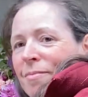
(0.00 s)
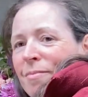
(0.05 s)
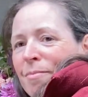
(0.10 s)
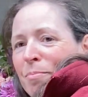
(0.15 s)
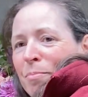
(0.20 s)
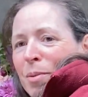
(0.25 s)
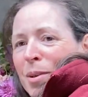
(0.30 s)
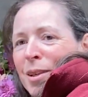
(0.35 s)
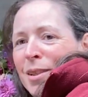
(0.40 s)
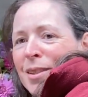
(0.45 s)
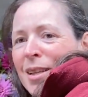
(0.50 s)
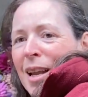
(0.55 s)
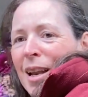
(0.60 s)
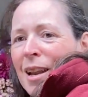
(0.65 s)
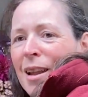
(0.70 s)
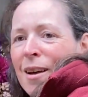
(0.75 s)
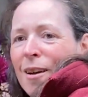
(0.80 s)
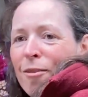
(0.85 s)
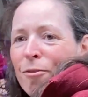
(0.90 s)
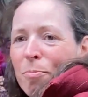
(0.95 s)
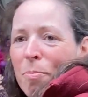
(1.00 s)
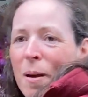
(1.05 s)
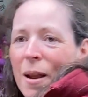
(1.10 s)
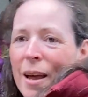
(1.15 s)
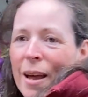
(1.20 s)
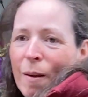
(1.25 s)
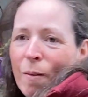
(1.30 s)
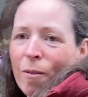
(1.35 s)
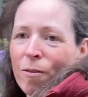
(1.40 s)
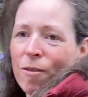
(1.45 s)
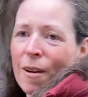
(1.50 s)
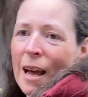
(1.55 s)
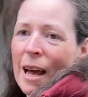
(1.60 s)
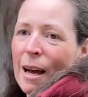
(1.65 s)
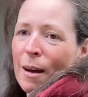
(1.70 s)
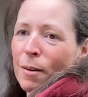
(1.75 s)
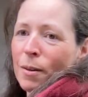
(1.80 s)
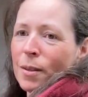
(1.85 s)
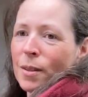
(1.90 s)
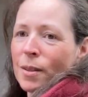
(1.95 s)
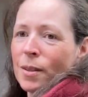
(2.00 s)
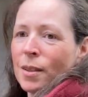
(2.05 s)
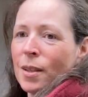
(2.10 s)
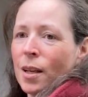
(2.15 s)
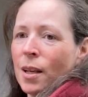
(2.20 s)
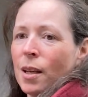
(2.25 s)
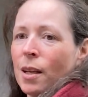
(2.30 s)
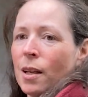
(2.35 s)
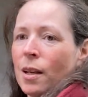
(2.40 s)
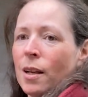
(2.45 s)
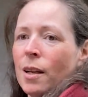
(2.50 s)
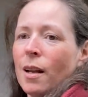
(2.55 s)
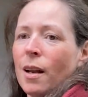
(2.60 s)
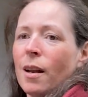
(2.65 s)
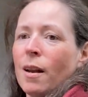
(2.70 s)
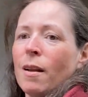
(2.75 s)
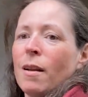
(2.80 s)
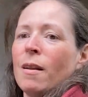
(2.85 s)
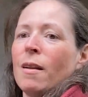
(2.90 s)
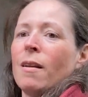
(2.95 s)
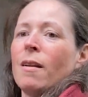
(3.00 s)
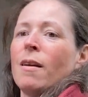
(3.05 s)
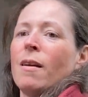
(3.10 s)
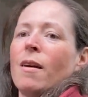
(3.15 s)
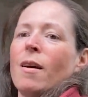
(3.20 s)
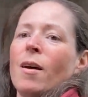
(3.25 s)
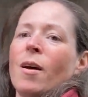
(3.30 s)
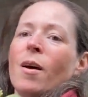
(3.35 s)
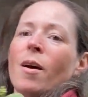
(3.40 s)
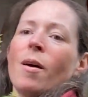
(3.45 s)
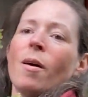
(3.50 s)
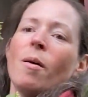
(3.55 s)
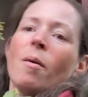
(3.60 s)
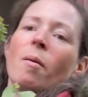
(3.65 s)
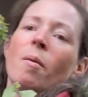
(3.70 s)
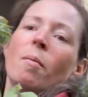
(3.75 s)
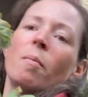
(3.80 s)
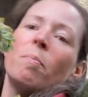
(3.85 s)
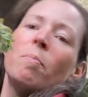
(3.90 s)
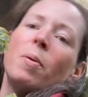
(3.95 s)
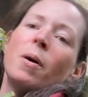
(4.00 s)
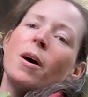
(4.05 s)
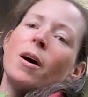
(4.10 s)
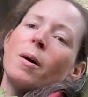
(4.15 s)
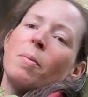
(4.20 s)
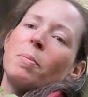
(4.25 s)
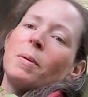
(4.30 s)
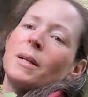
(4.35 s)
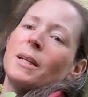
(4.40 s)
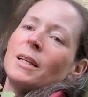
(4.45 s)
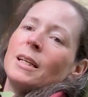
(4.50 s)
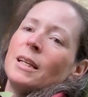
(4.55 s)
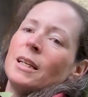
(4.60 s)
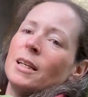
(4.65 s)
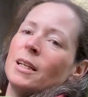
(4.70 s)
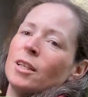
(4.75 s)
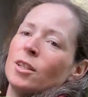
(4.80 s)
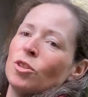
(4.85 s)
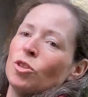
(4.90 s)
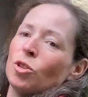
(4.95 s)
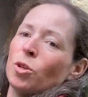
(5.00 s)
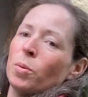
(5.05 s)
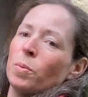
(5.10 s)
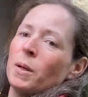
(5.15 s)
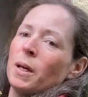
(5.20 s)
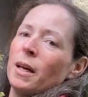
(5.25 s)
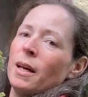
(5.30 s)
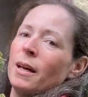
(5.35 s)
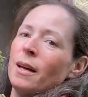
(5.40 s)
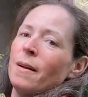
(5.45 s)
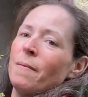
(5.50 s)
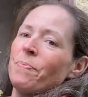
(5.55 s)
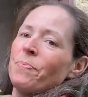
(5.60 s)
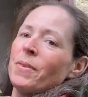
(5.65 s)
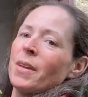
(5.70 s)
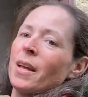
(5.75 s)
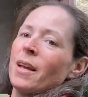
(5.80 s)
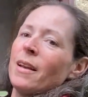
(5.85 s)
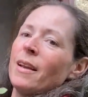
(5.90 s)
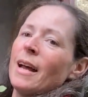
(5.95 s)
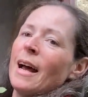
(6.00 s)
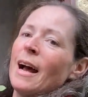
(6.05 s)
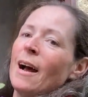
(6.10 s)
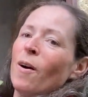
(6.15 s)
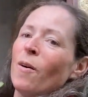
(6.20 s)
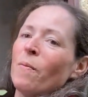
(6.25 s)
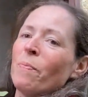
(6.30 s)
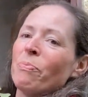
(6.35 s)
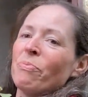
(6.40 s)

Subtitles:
because I love playing with flowers. Little purpley jobby here. Now,